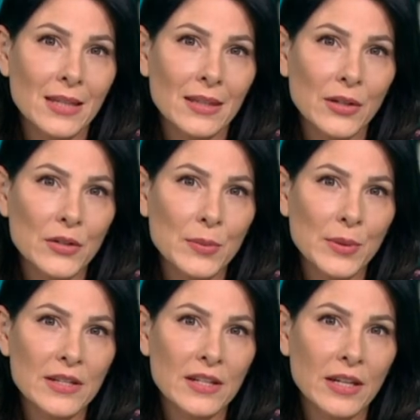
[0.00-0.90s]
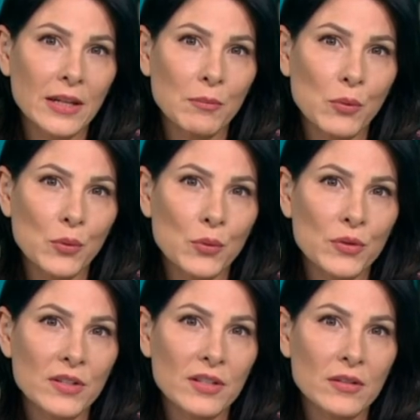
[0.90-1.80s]
There is plenty more
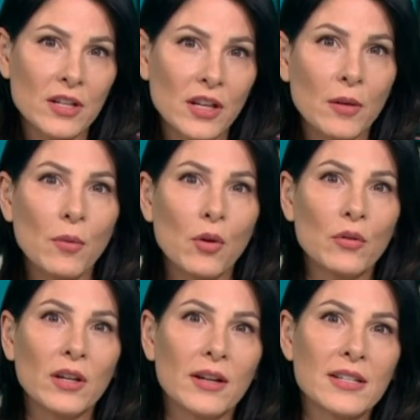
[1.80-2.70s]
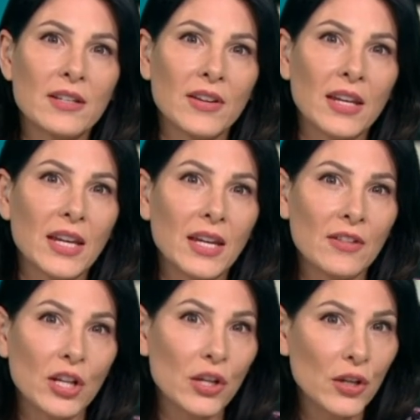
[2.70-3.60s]
still to come on the ITV
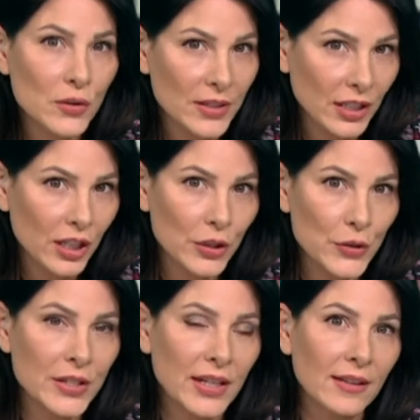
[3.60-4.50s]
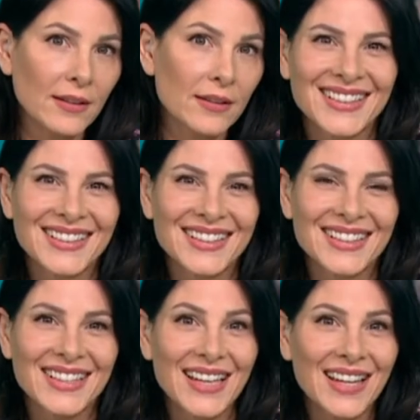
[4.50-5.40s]
Evening News, including
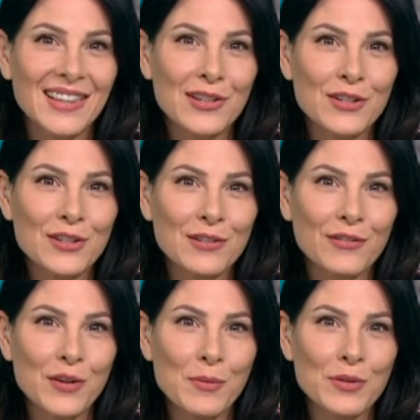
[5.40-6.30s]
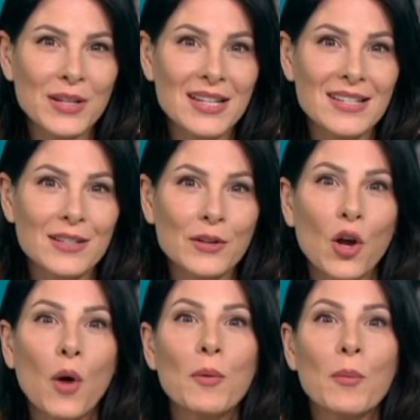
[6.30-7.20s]
there are just a few more days until the
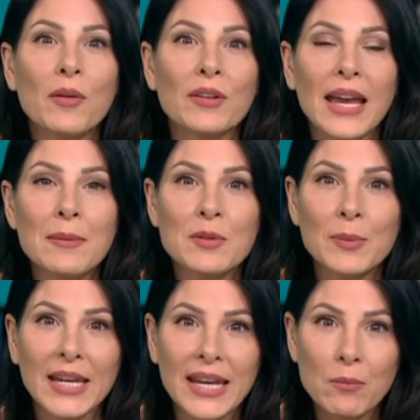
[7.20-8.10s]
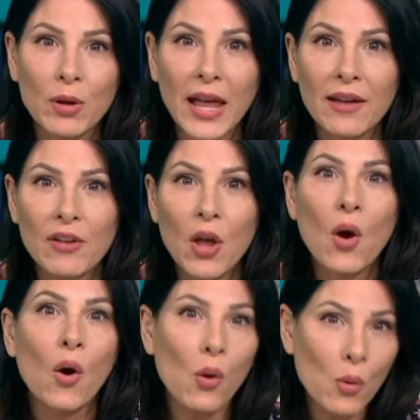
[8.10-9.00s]
Commonwealth Games begin. We'll have
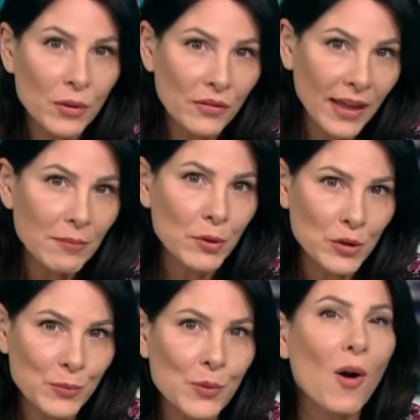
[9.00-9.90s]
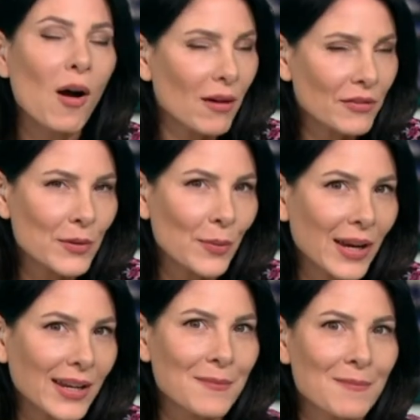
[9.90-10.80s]
all of that and much more after the
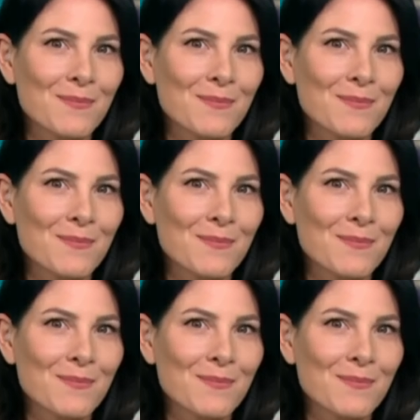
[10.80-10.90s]
break.